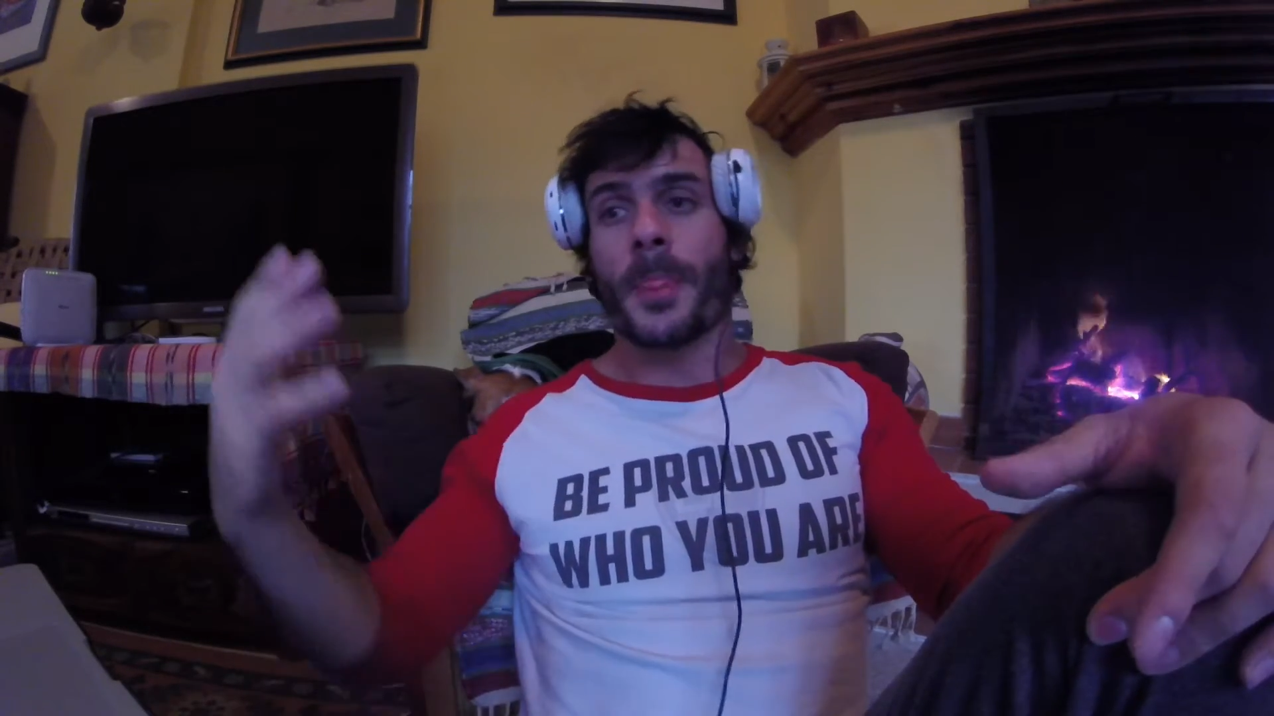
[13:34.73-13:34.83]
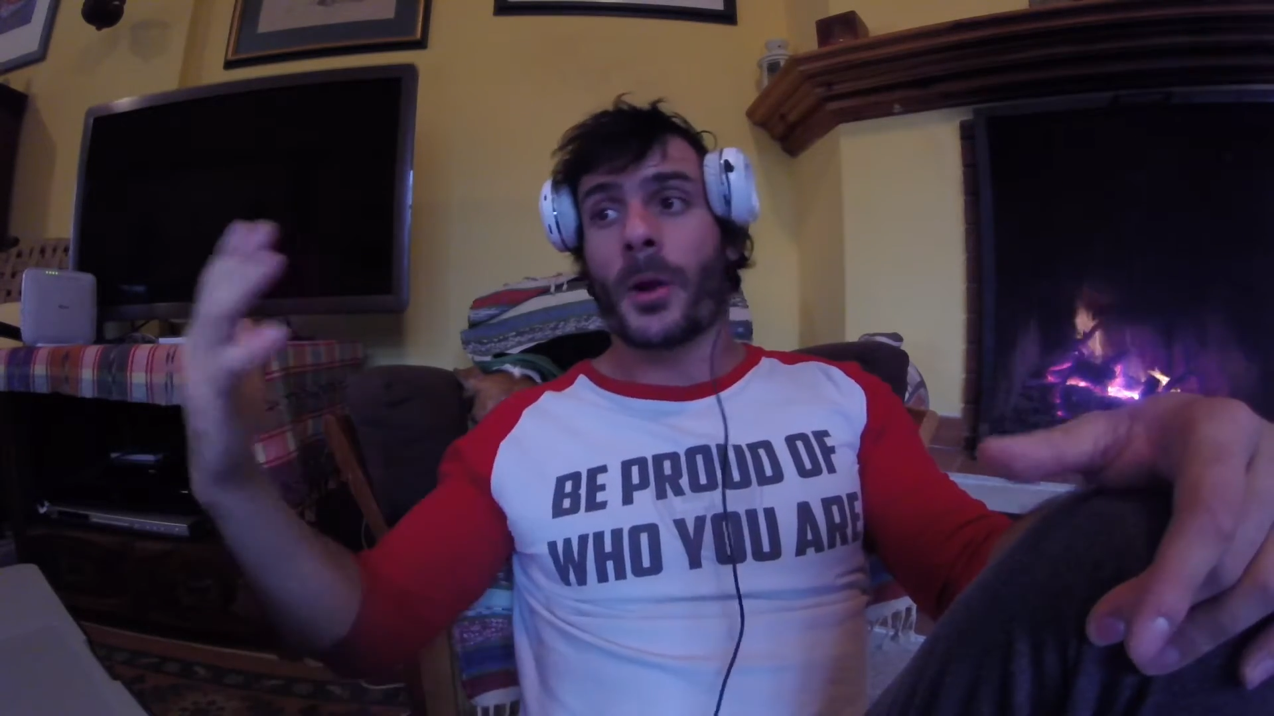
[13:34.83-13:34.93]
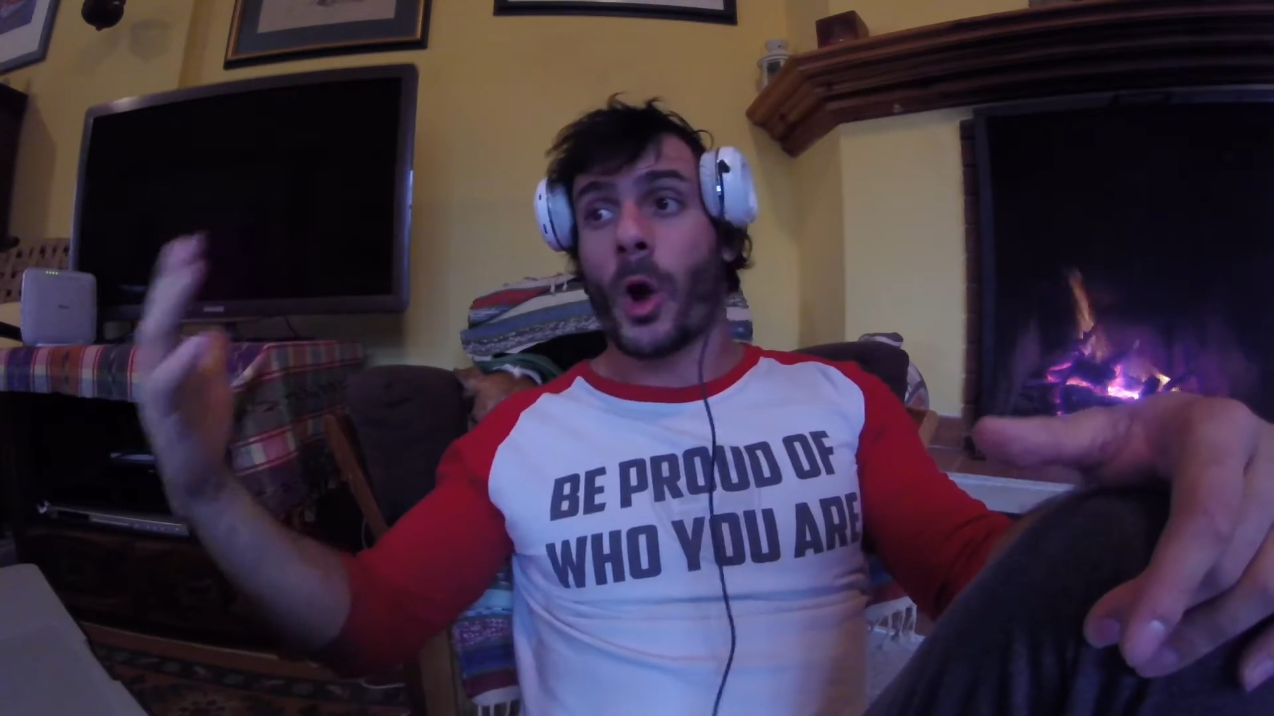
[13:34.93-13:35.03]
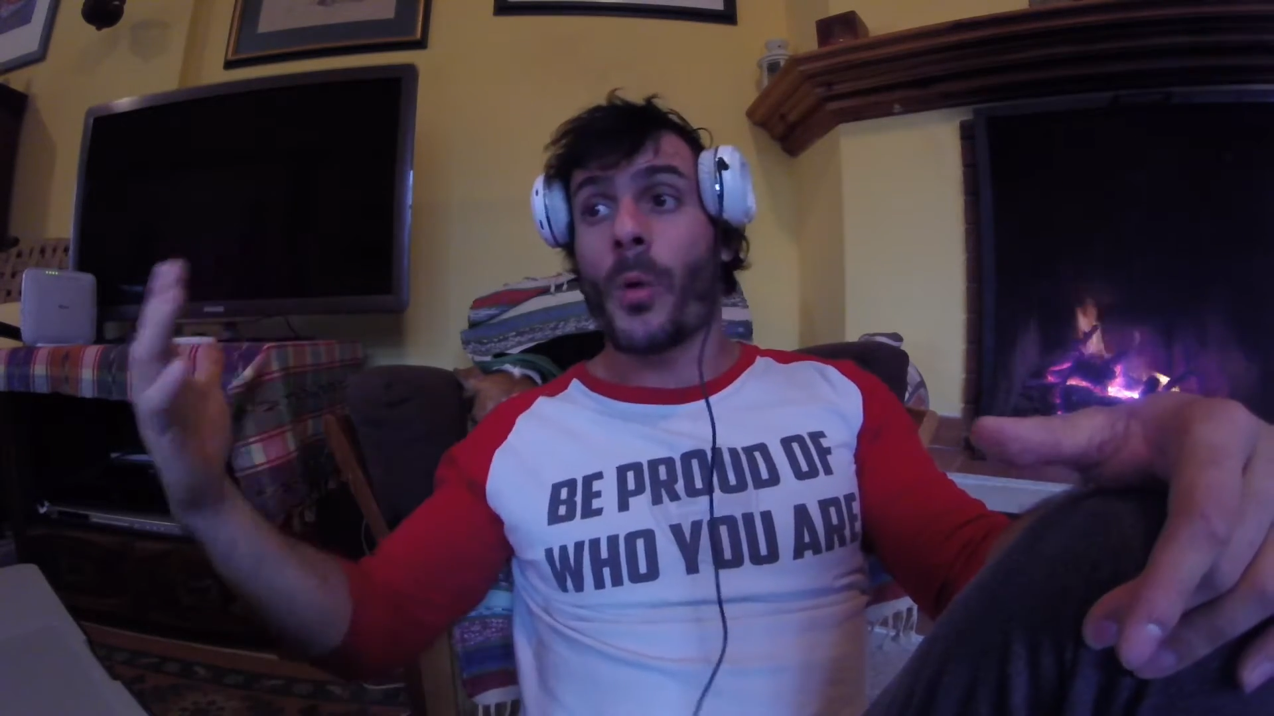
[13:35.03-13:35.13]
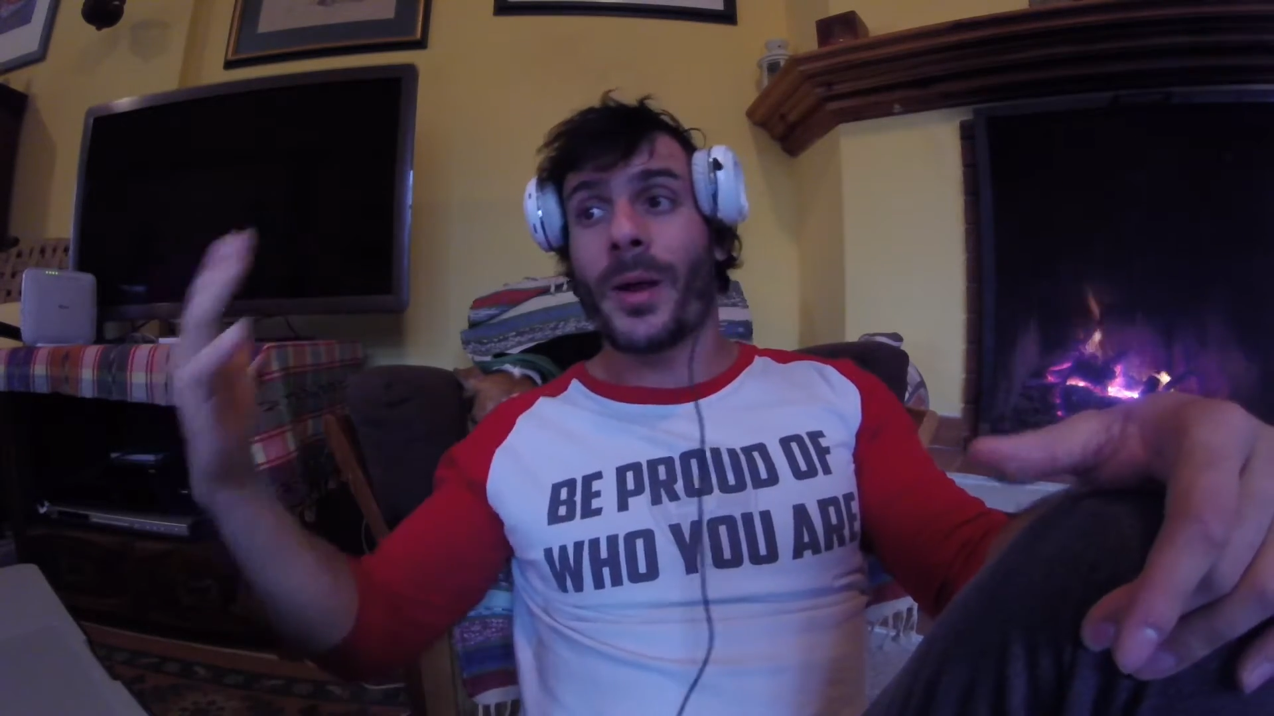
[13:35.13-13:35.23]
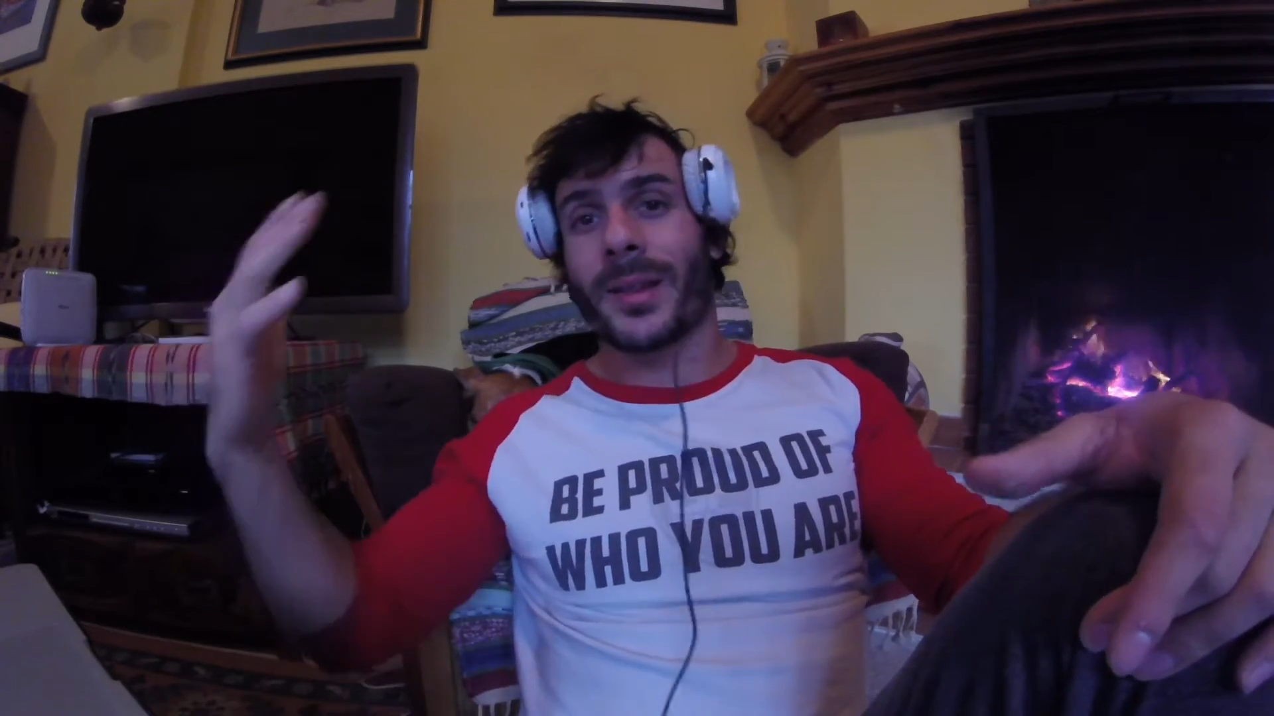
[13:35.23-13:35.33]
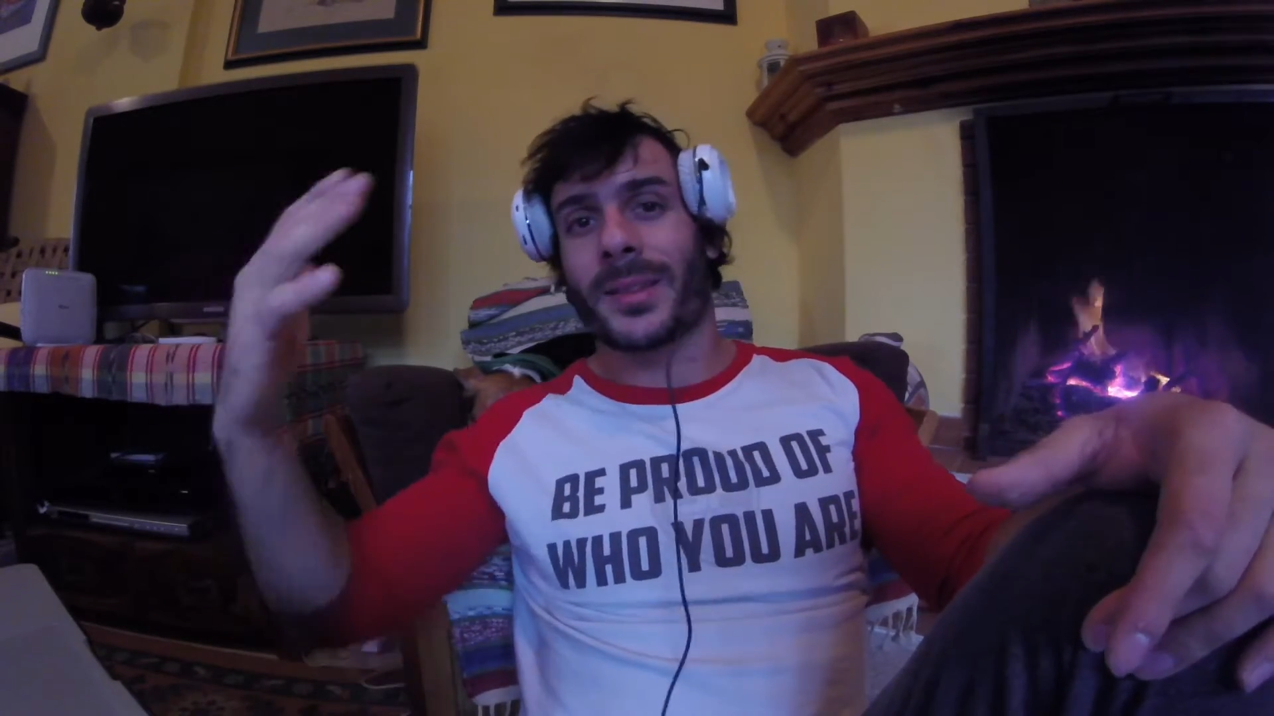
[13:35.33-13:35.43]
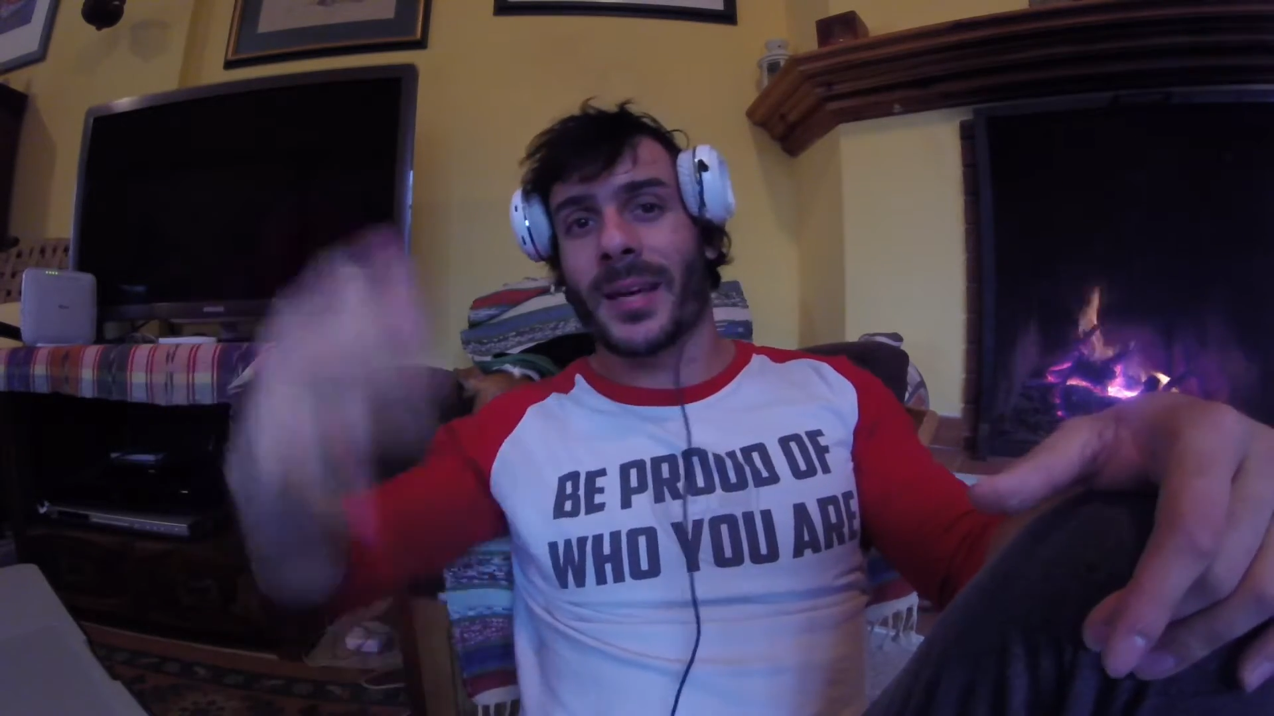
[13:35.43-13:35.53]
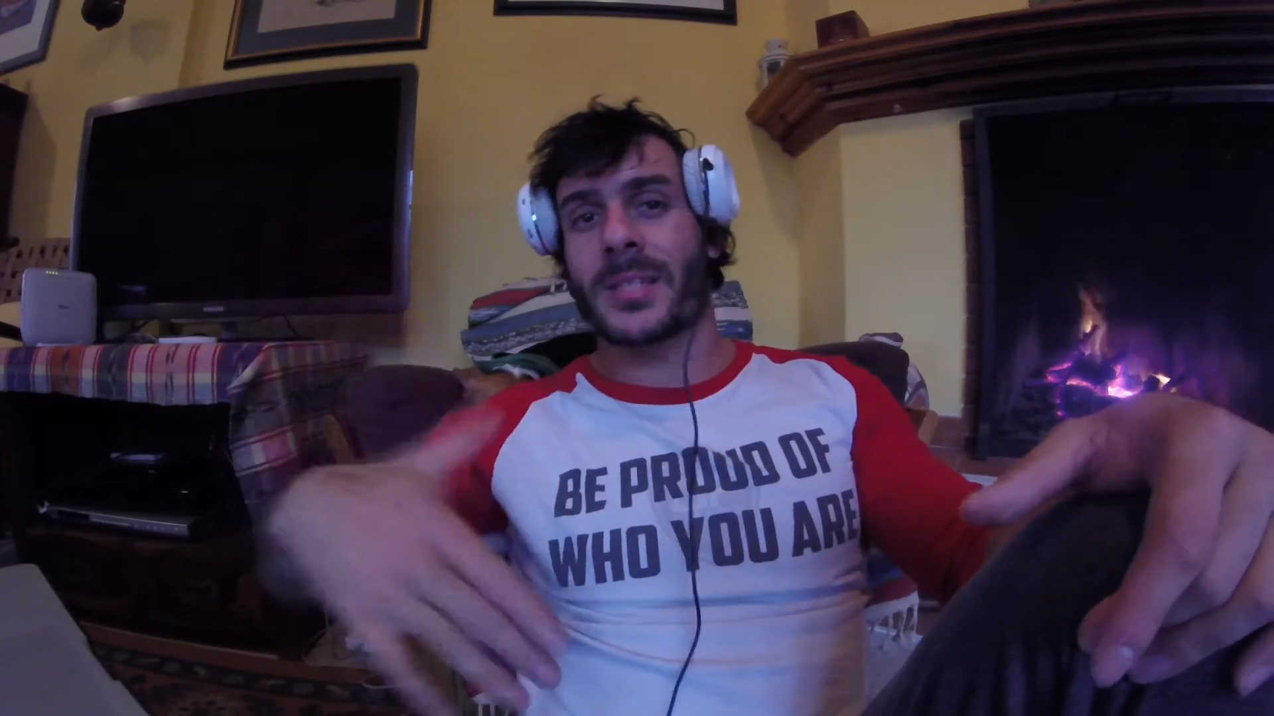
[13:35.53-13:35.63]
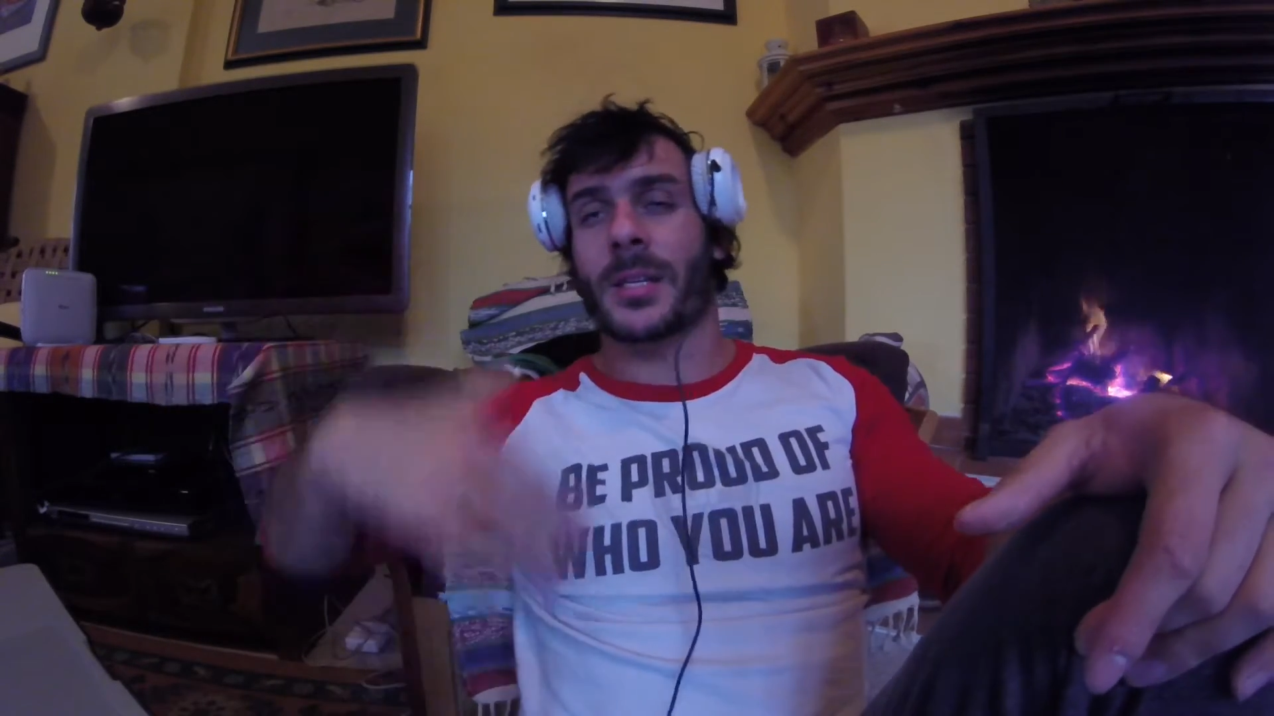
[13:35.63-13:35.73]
go and test,